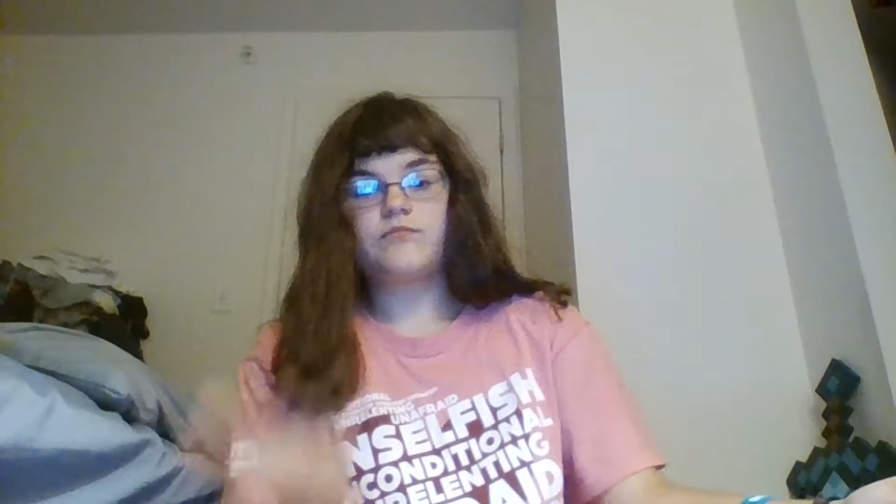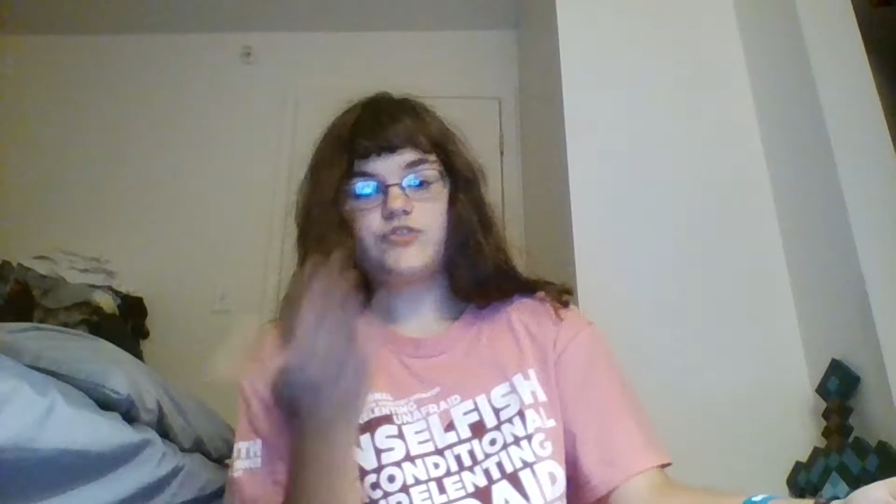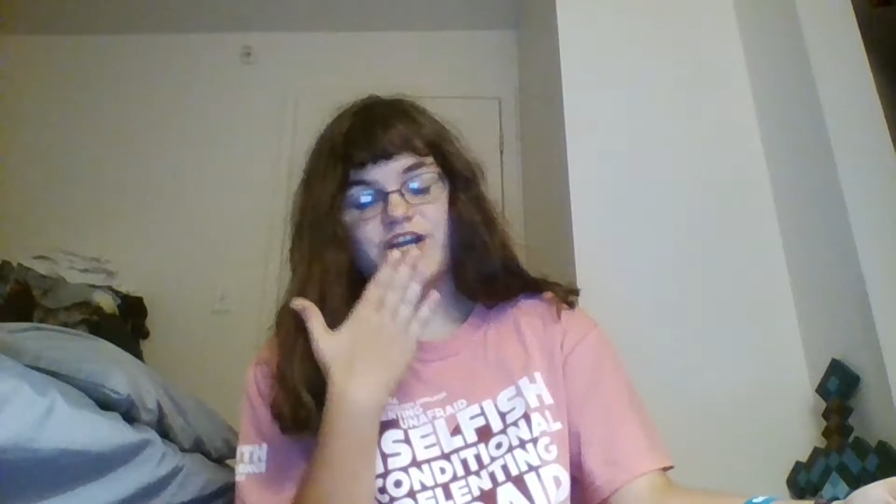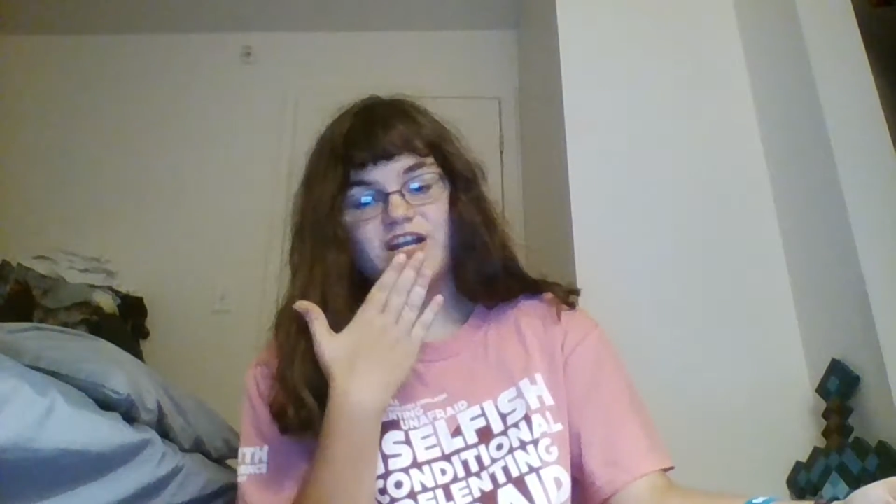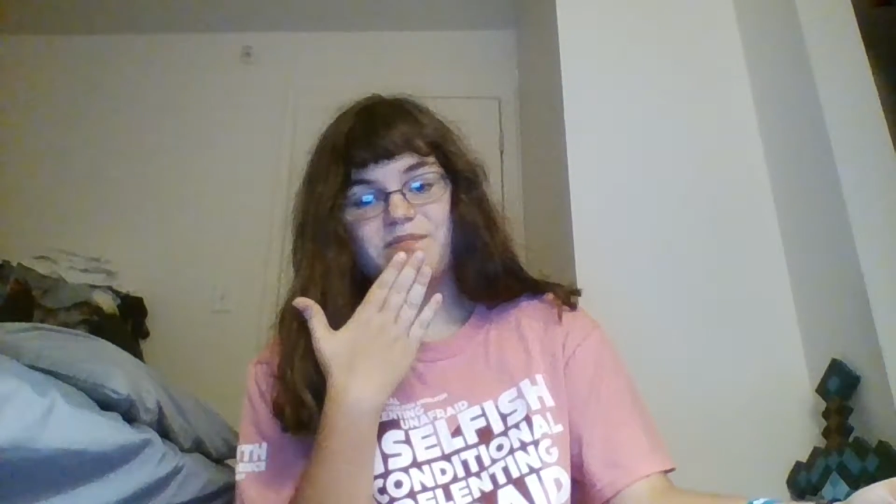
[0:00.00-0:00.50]

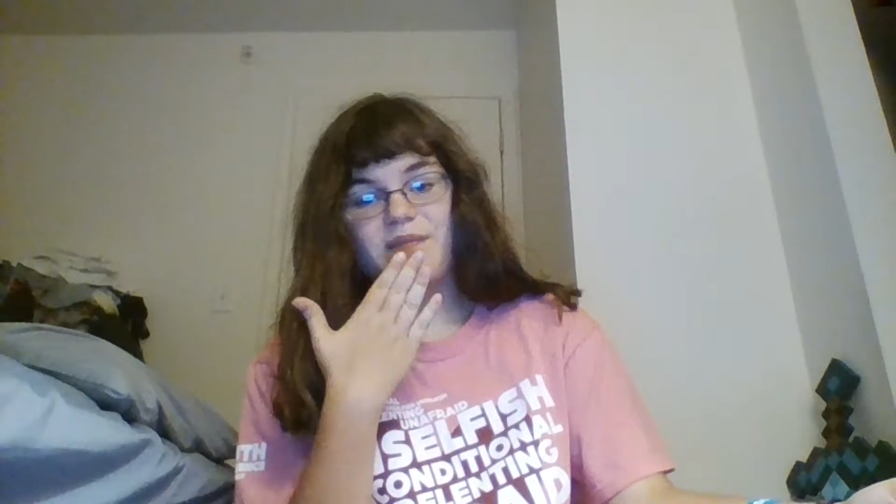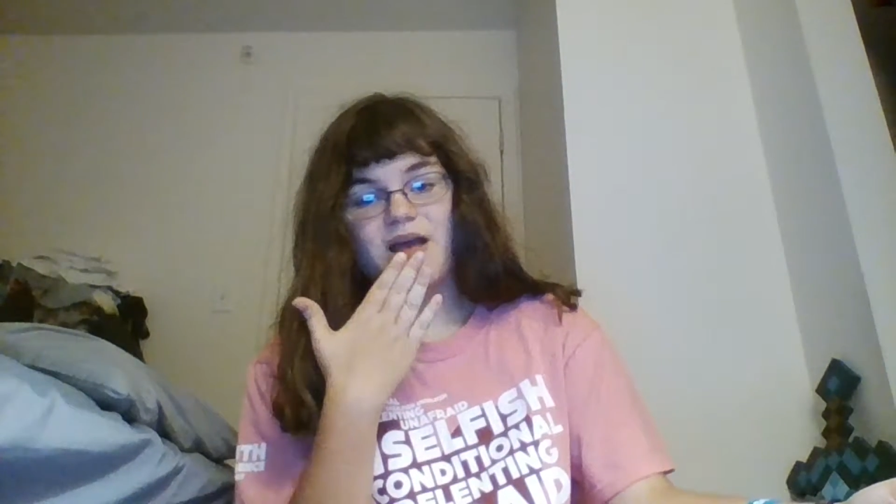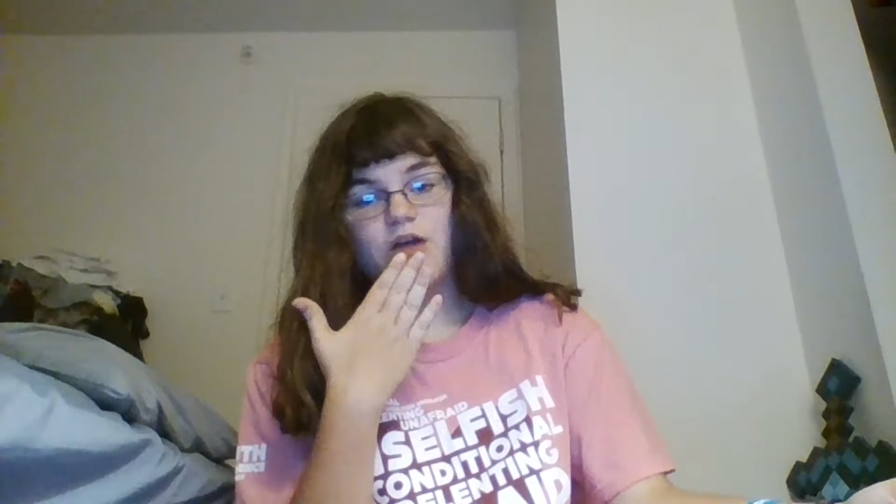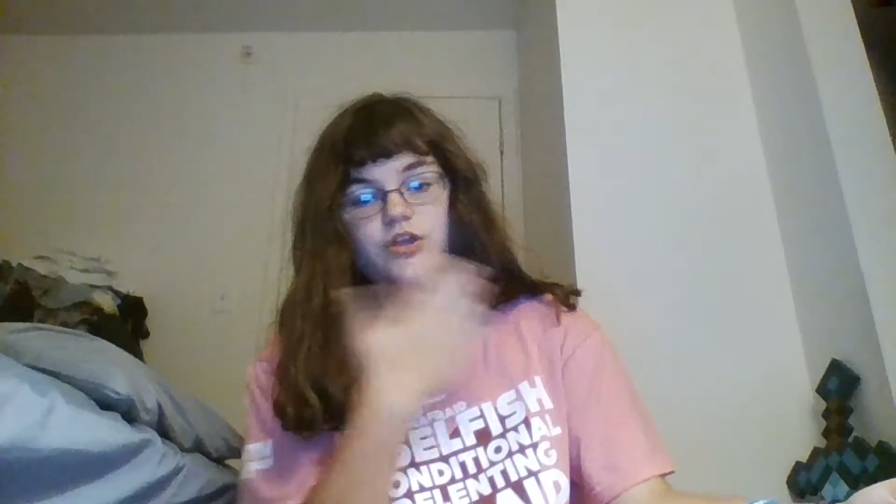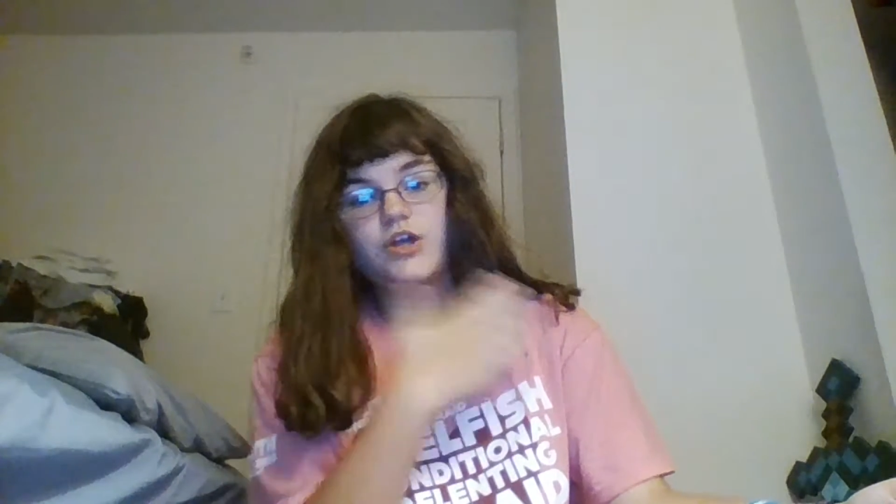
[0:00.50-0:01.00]
drink in his
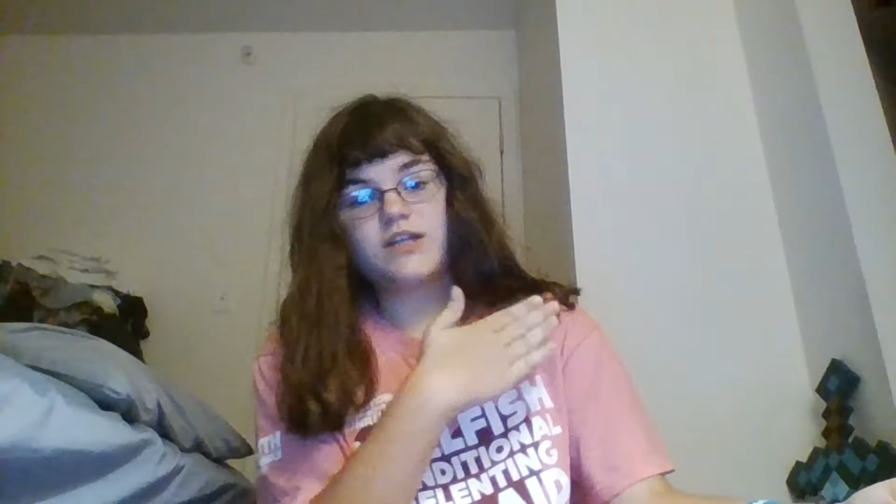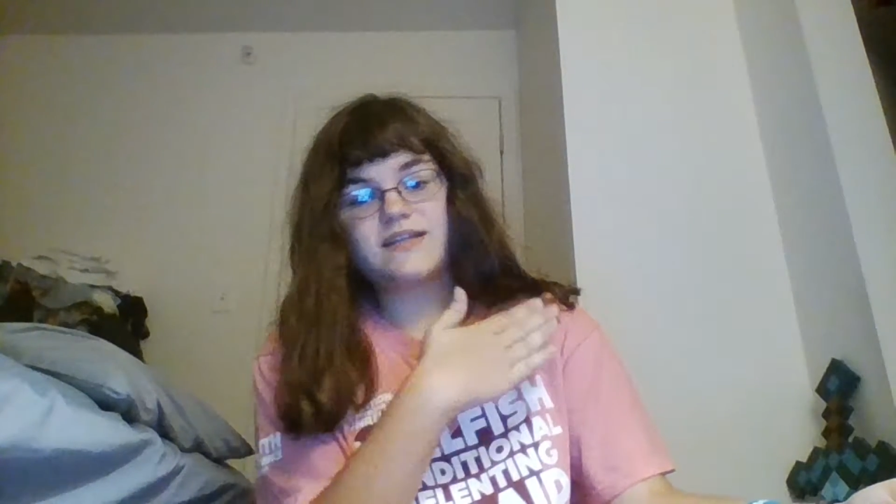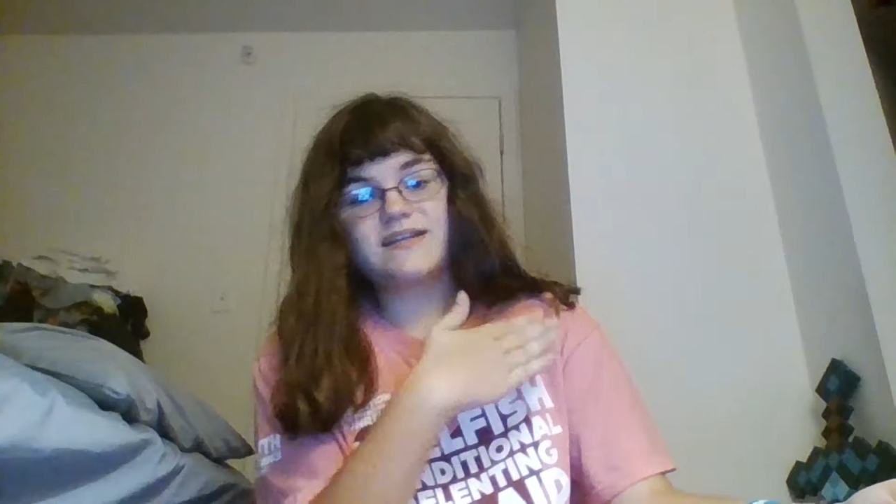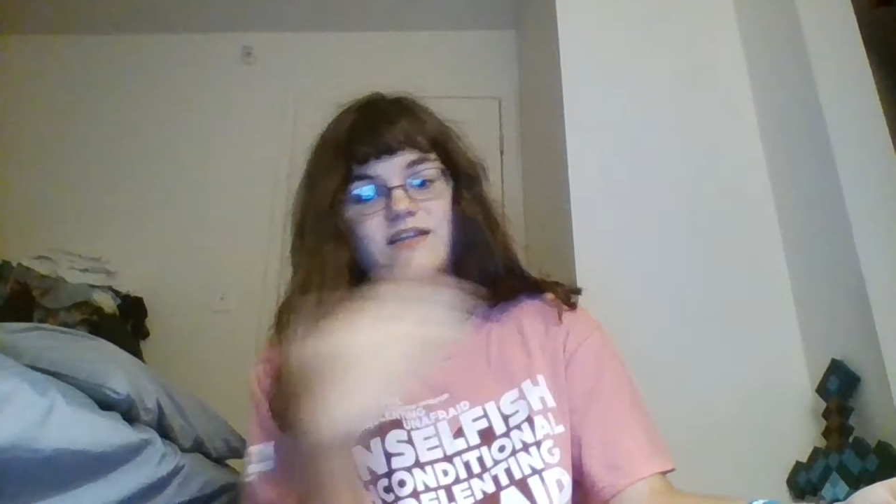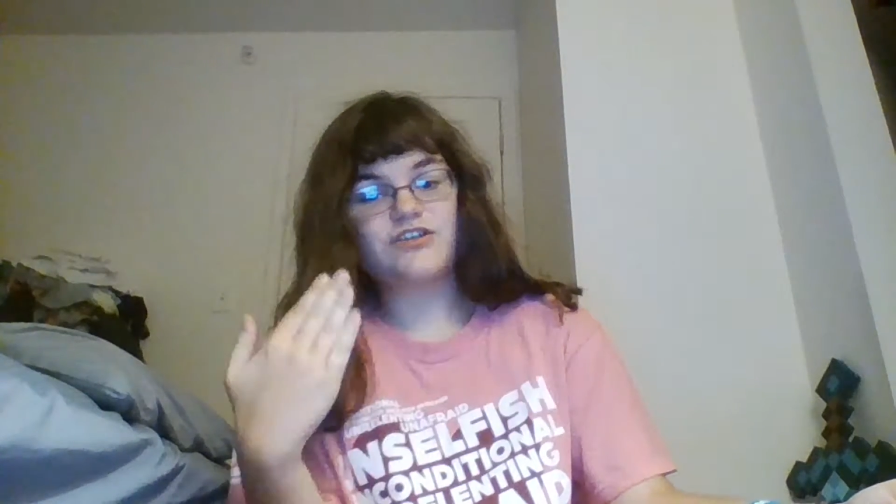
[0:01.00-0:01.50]
mouth,
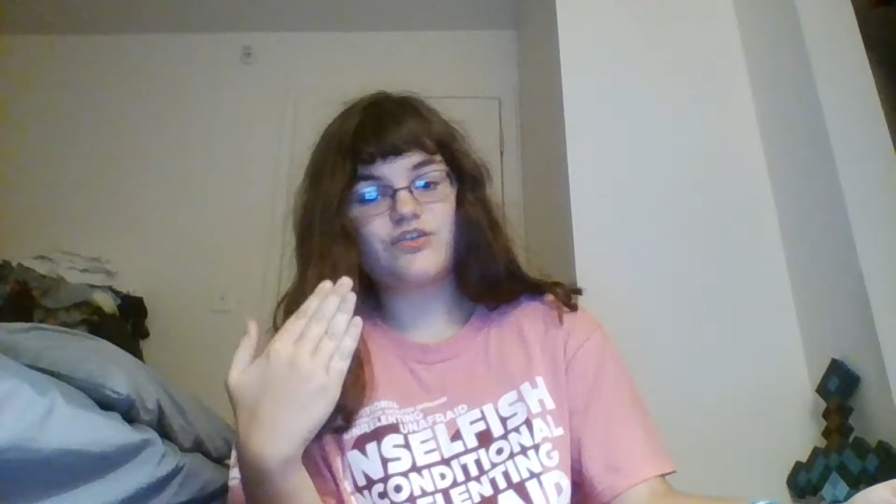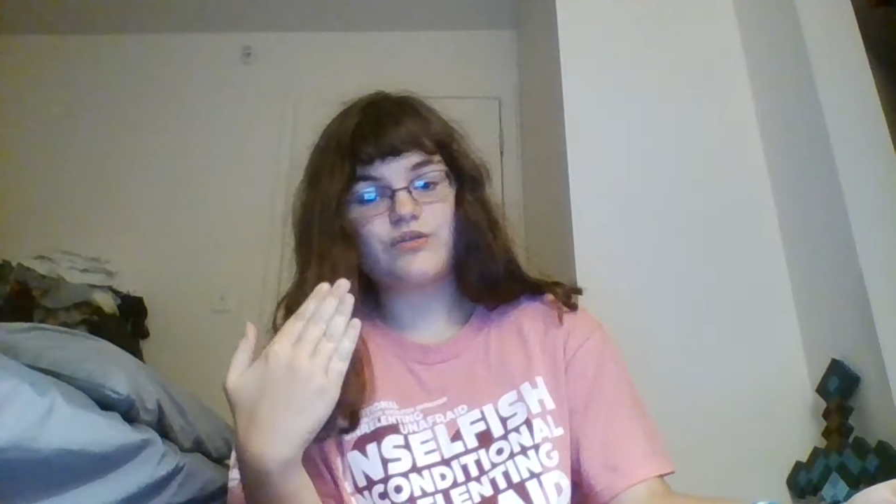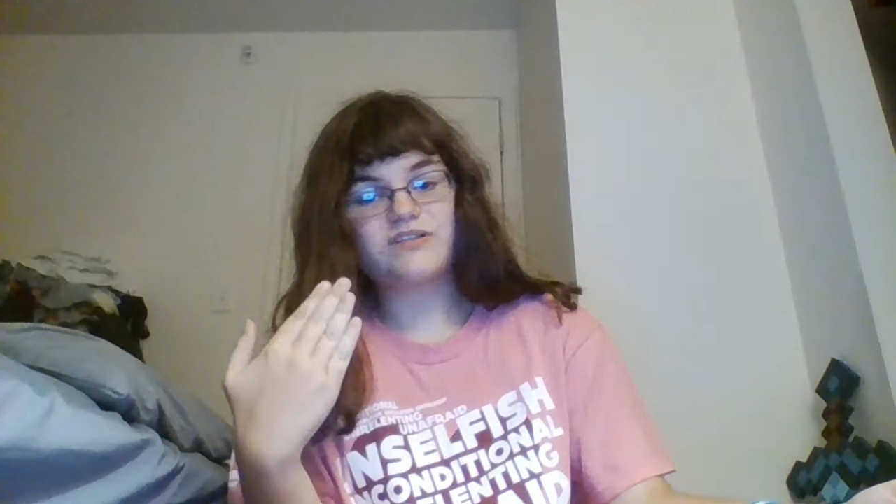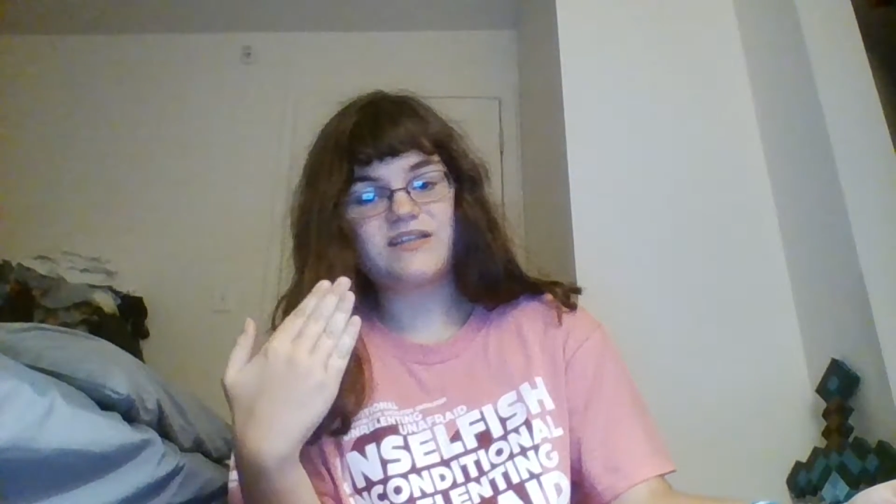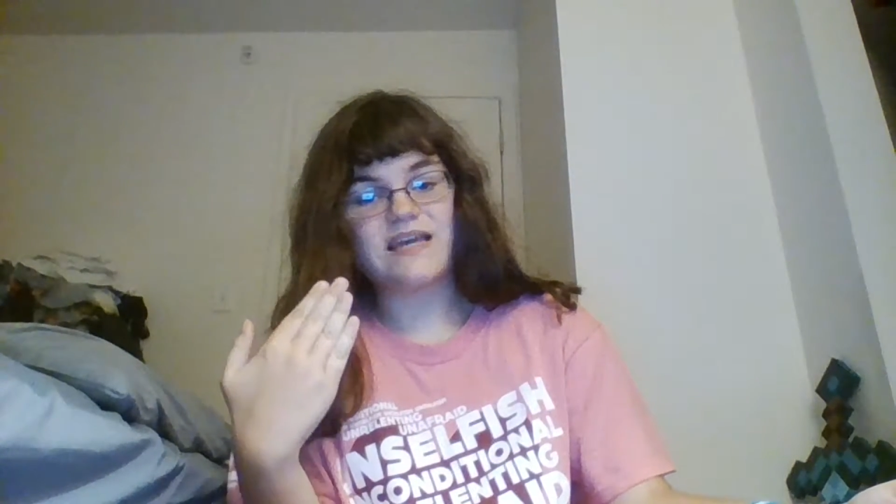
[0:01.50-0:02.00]
did nothing to
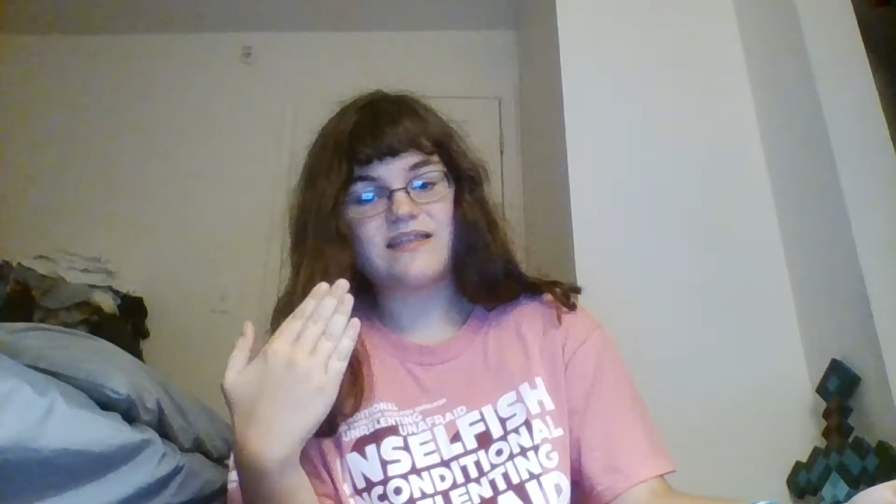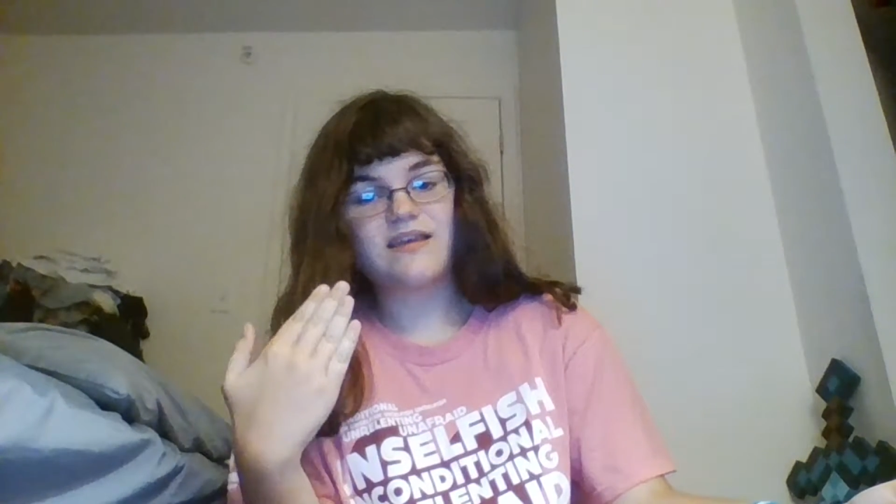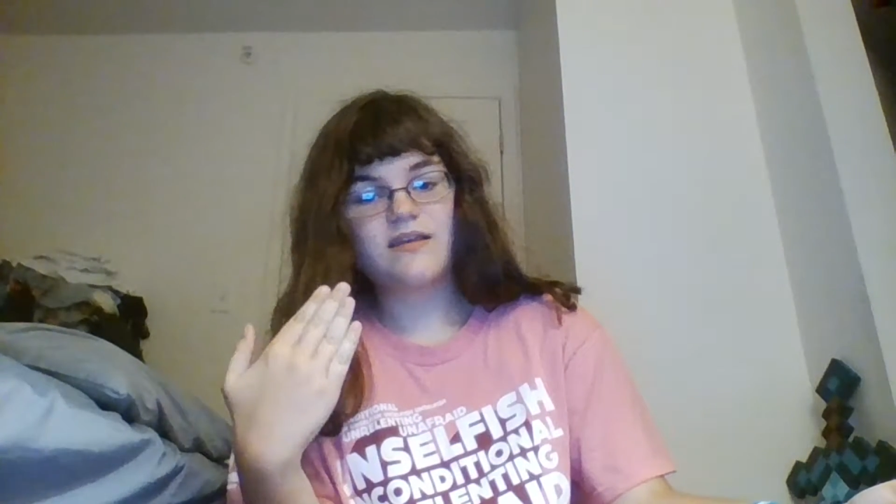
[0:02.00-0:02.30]
his teeth.